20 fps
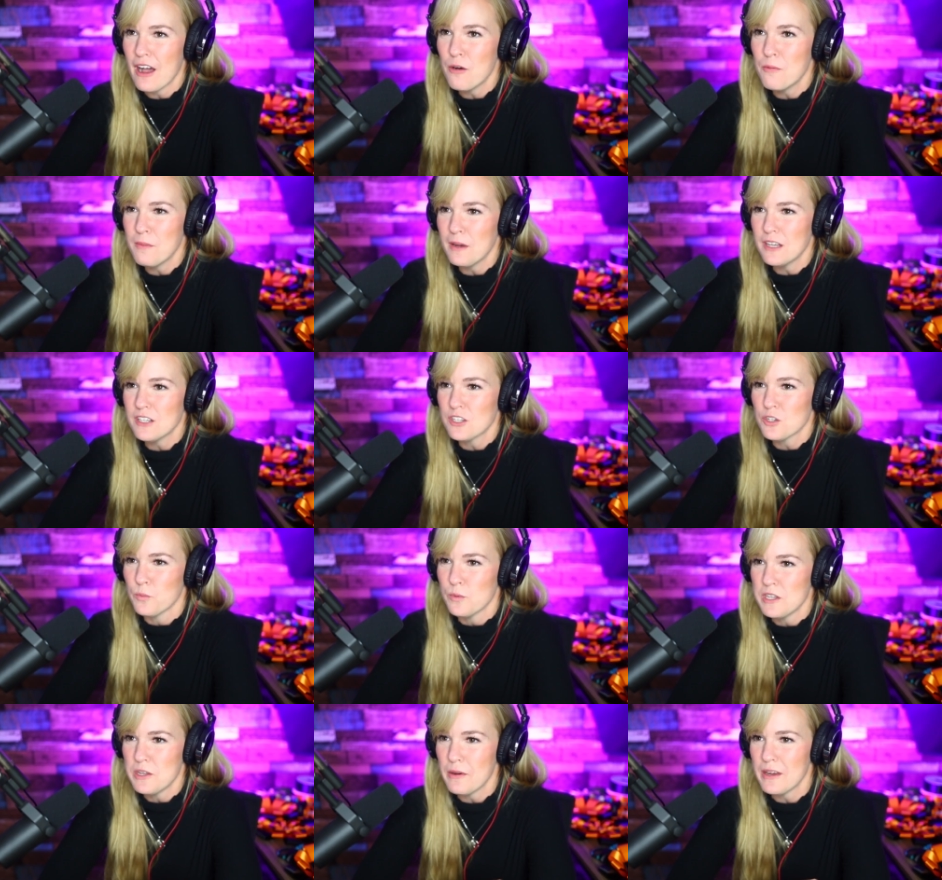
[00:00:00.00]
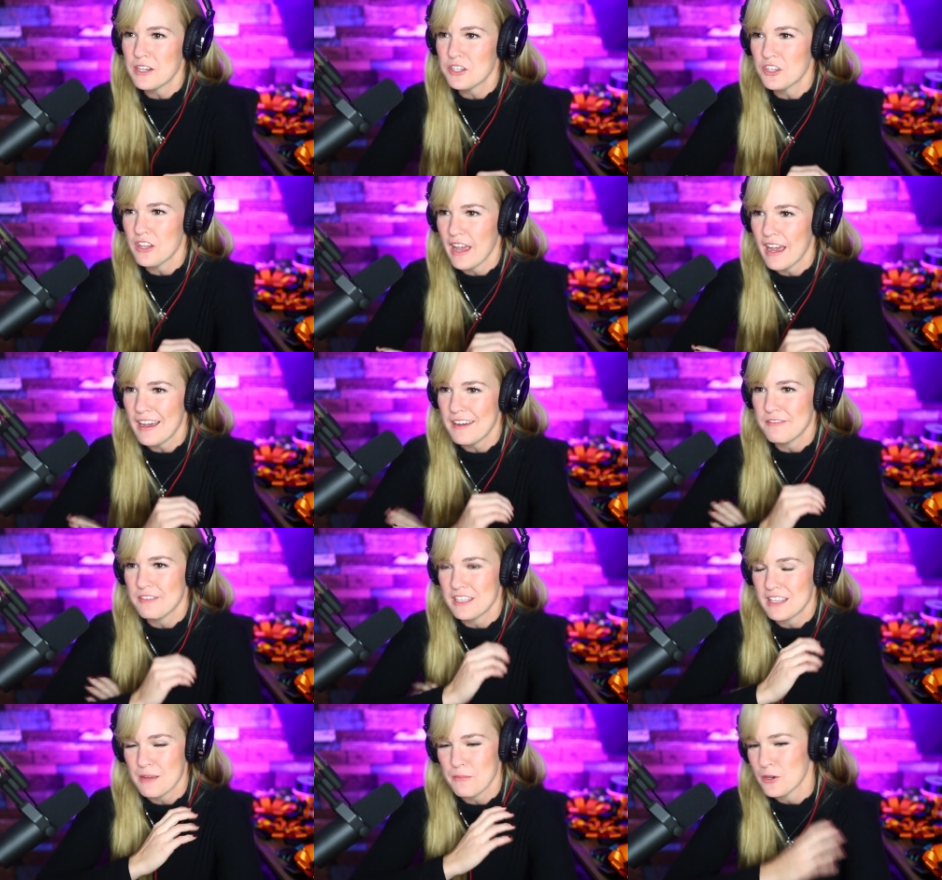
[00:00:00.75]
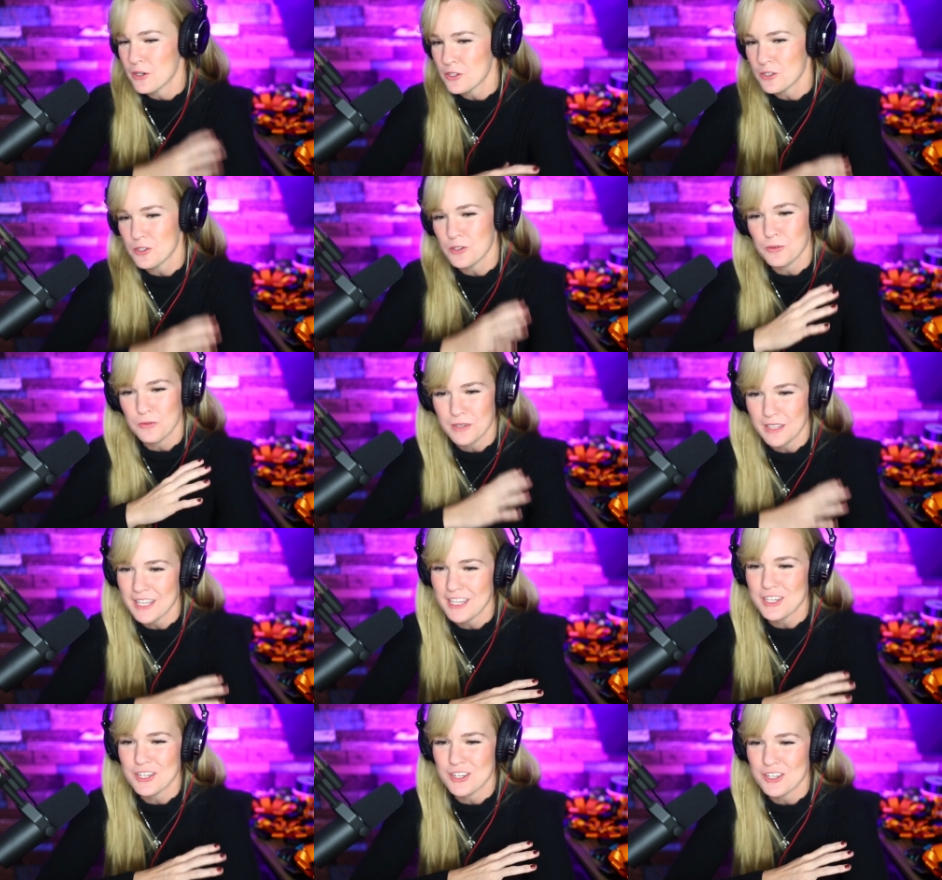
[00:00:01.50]
much when you actually have like that personal
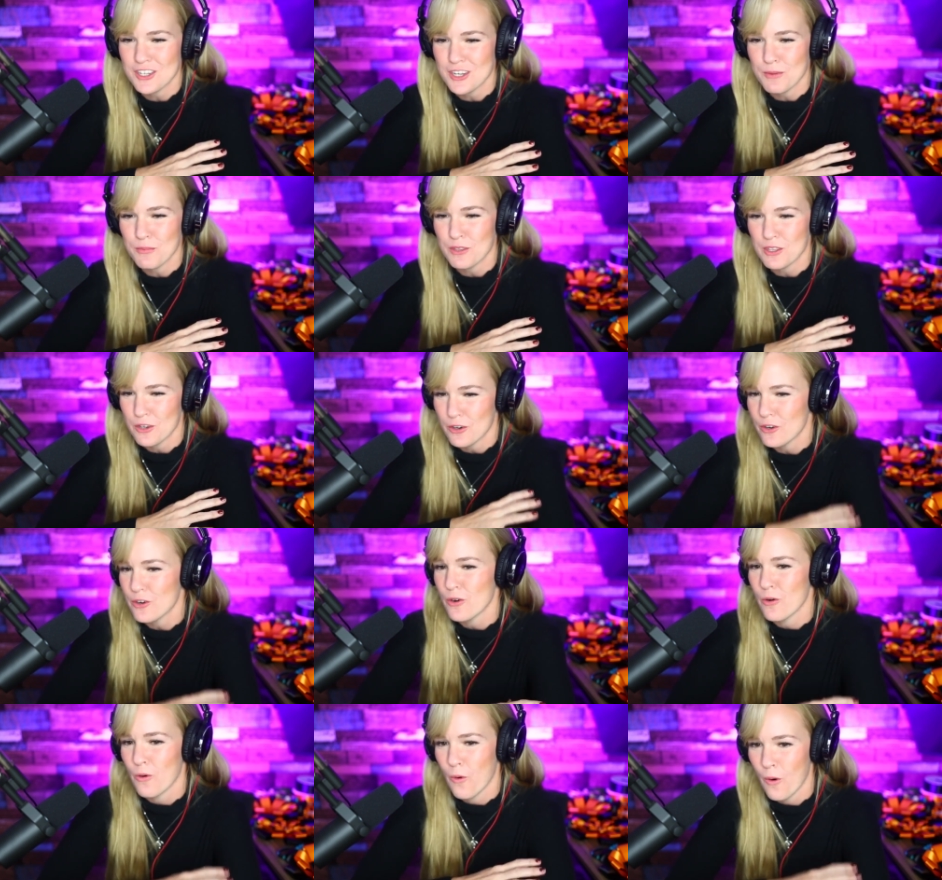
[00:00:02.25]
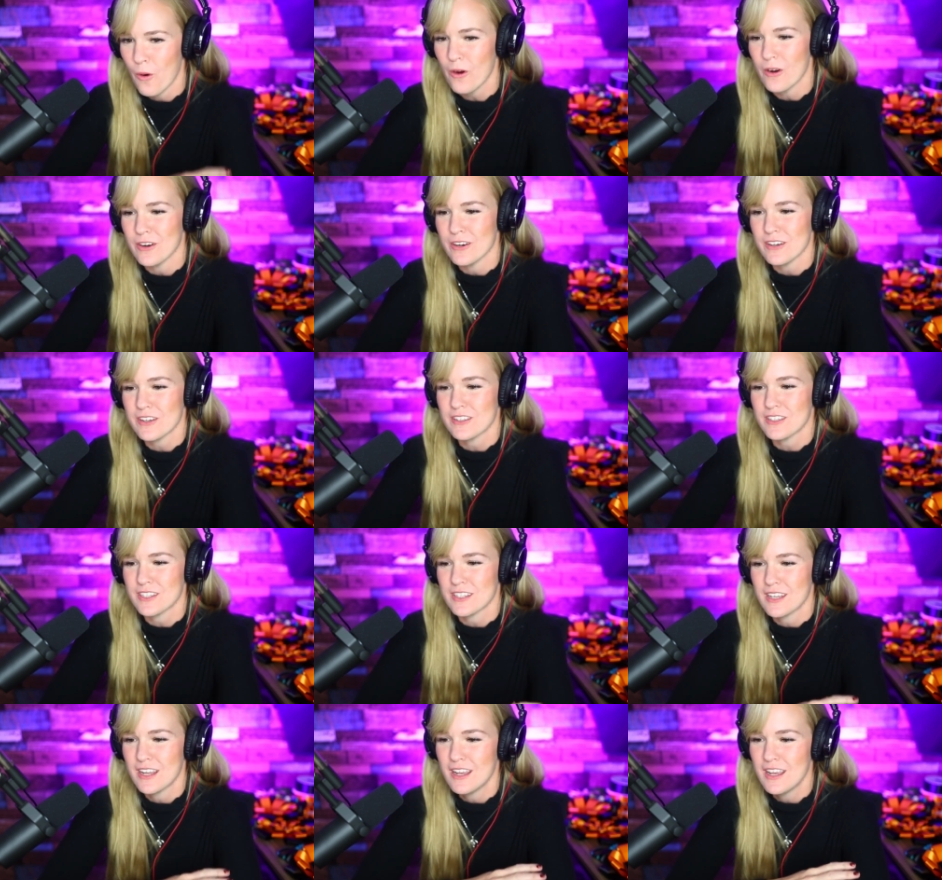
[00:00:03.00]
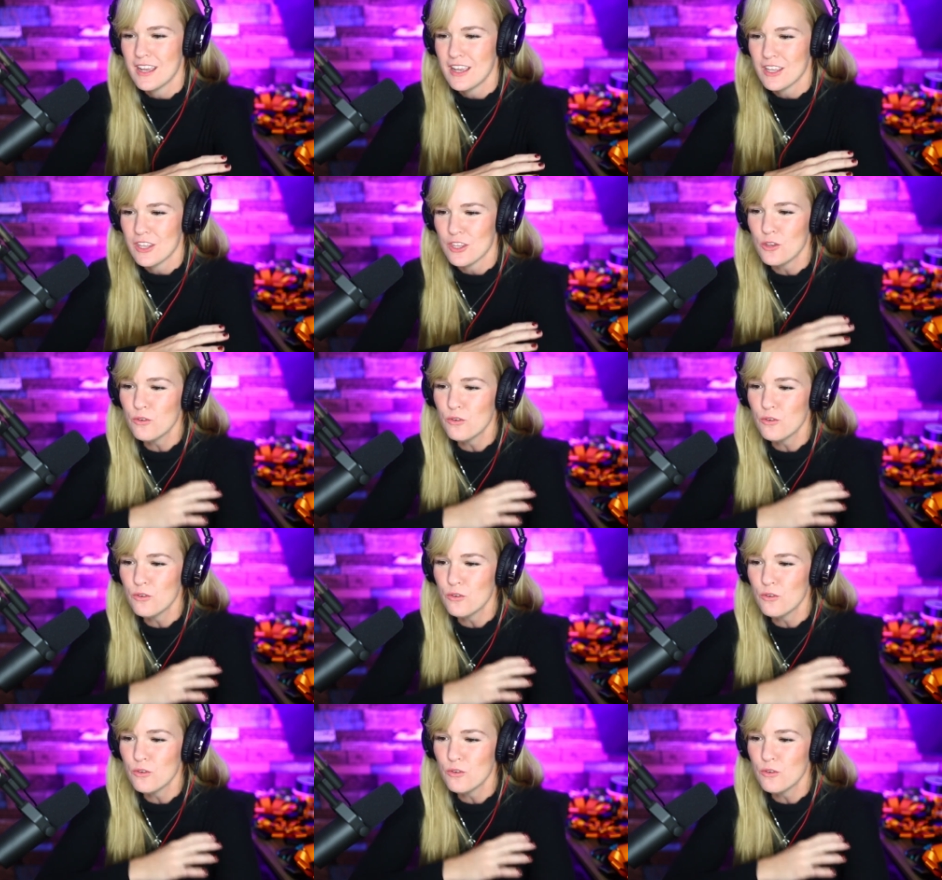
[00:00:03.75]
relationship with your horse oh, yeah.